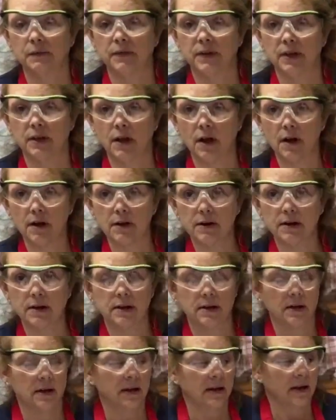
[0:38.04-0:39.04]
in the yard,
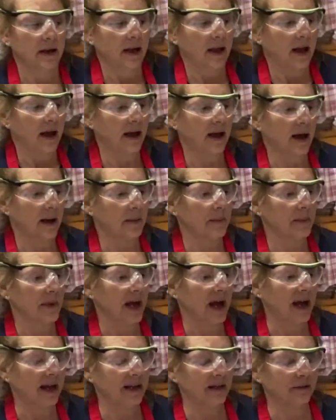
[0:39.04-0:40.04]

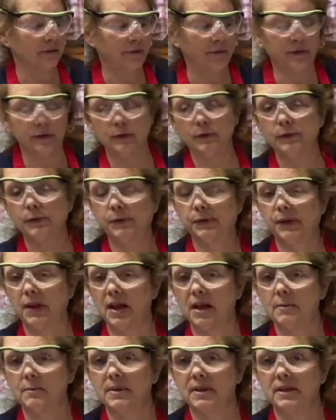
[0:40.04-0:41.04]
I infused
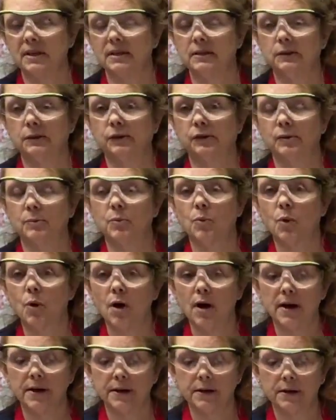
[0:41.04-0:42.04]
them in some
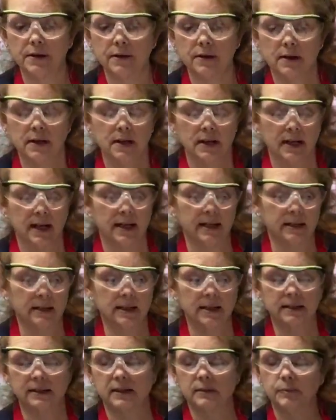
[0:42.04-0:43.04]
water and
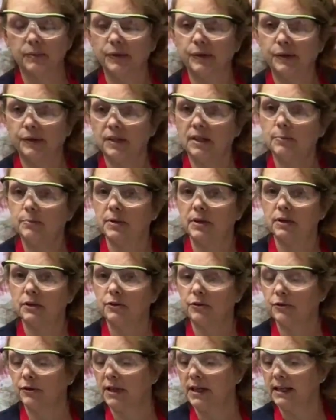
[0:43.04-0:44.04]
let them seep and
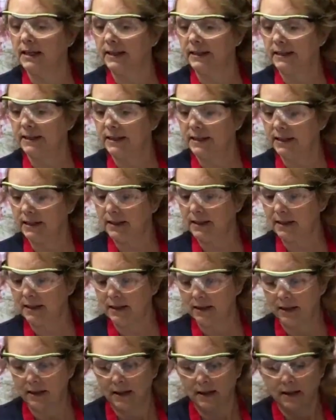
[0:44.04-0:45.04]
create a tea
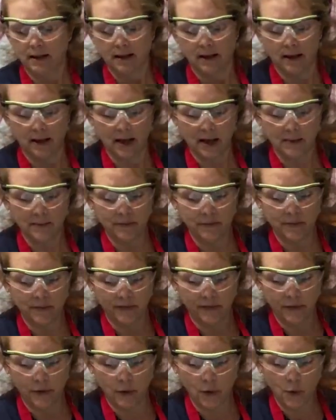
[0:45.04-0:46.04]

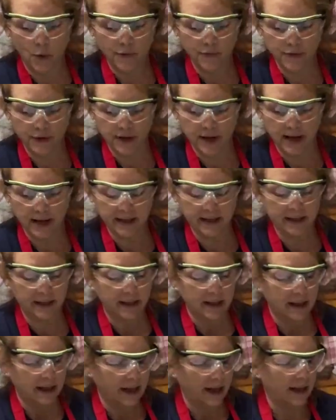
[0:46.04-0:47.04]
for overnight,
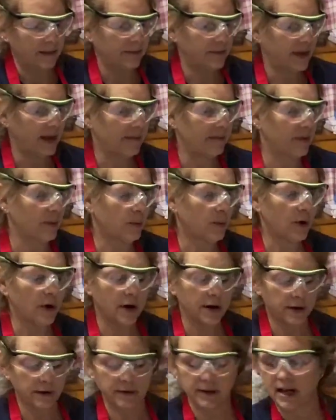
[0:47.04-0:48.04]
and then the
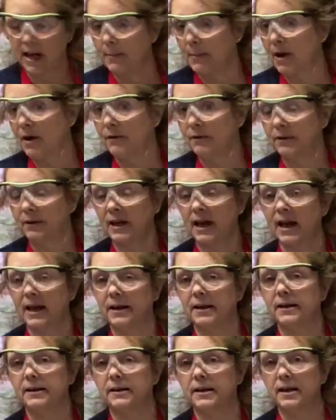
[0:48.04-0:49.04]
water came out and
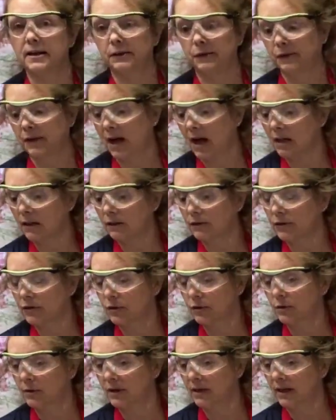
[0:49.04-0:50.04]
had a nice color
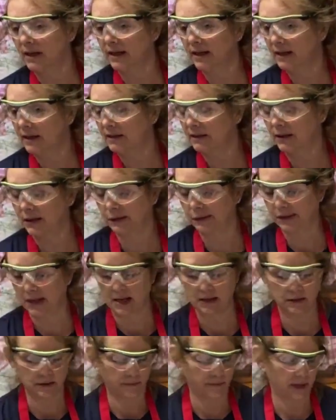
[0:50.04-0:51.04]
to it and the
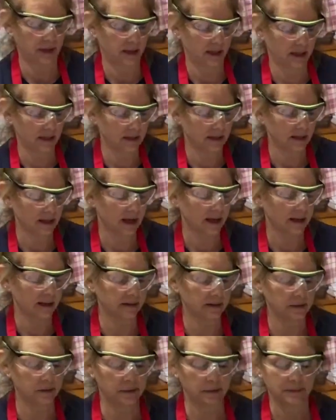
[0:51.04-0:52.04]
scent of the
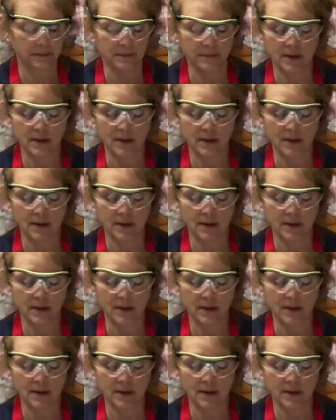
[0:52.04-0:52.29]
dandelions.